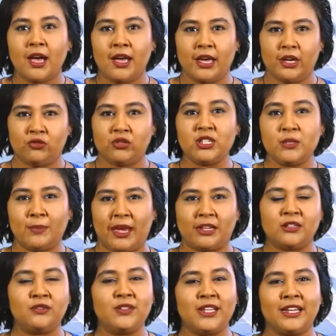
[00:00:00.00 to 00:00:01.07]
in
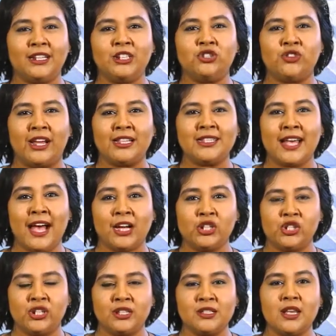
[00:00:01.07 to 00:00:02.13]
respect of daily
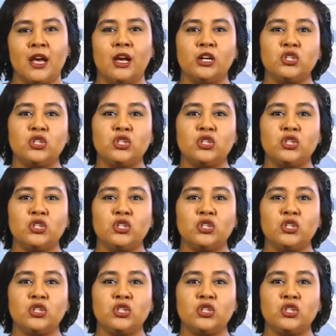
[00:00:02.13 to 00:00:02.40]
transactions,